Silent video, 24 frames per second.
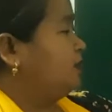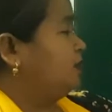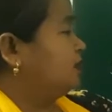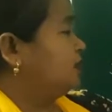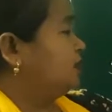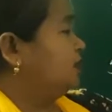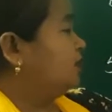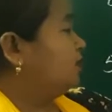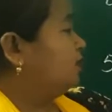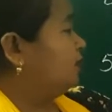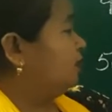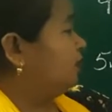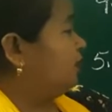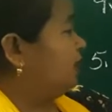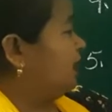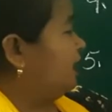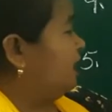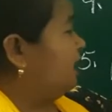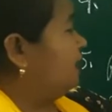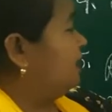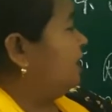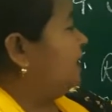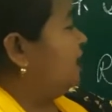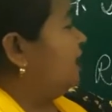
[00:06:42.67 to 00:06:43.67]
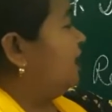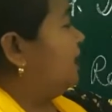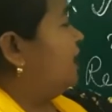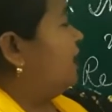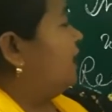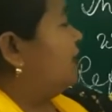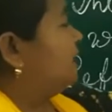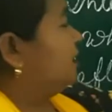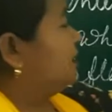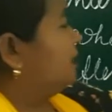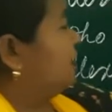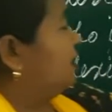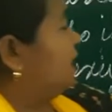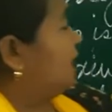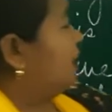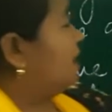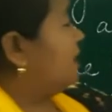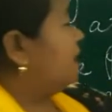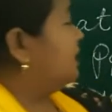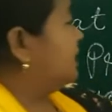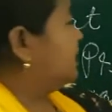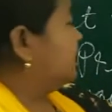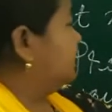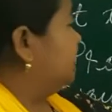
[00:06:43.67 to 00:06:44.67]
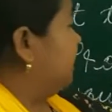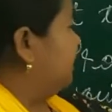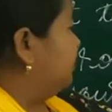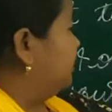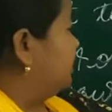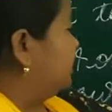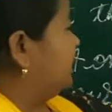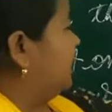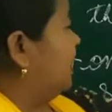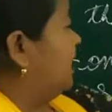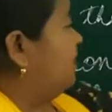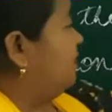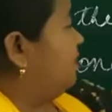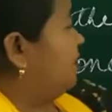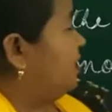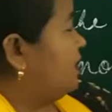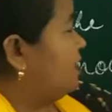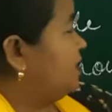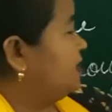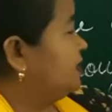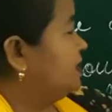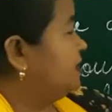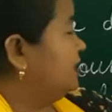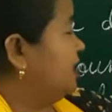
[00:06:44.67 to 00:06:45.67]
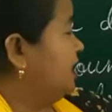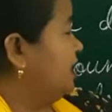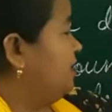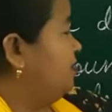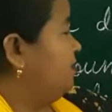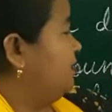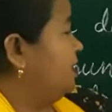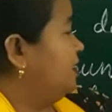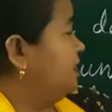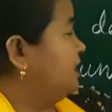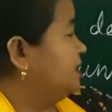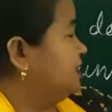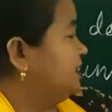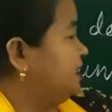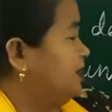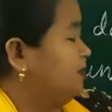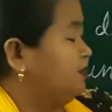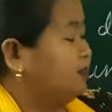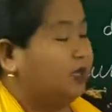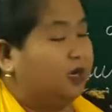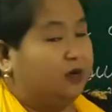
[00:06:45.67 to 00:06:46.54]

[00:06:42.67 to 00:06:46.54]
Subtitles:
person plural; himself, herself, itself,